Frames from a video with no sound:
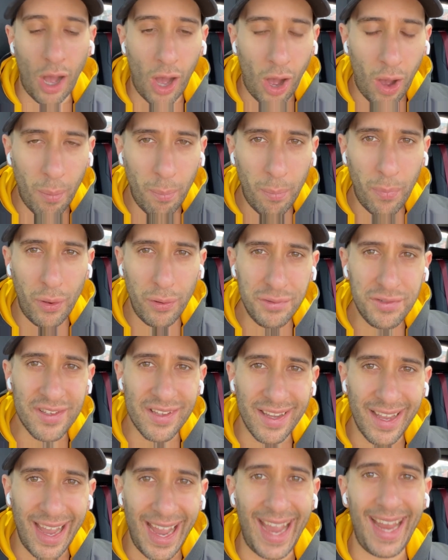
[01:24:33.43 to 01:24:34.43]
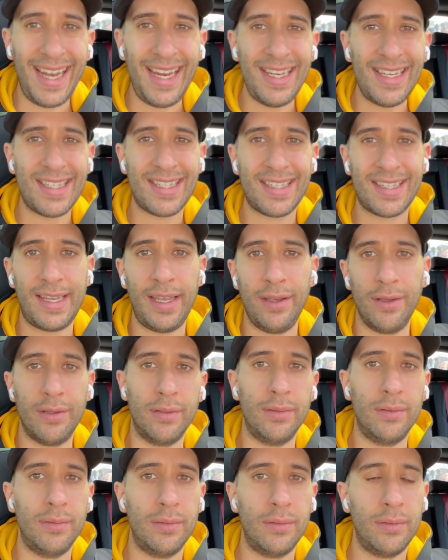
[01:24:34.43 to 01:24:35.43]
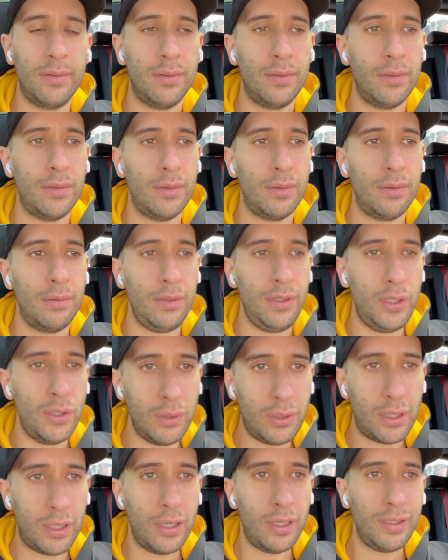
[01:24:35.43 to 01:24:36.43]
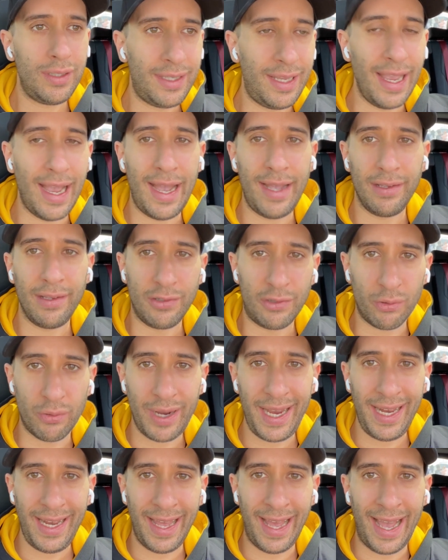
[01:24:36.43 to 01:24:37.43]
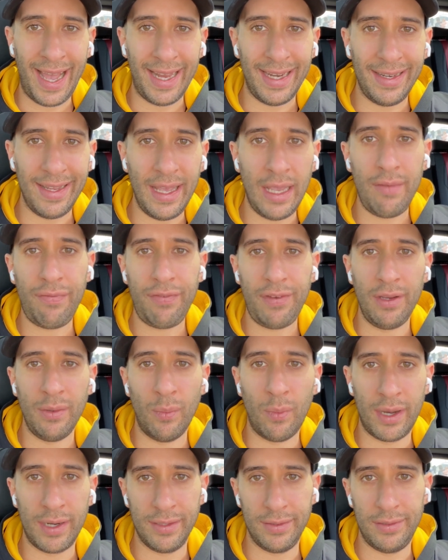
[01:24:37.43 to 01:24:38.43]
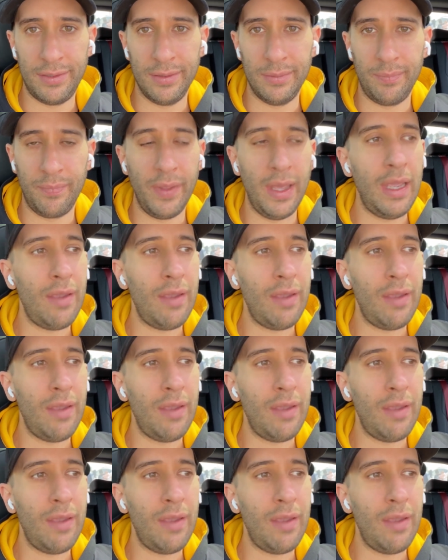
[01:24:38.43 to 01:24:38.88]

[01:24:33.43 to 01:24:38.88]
Almost any skill you could get great at if you wanted to.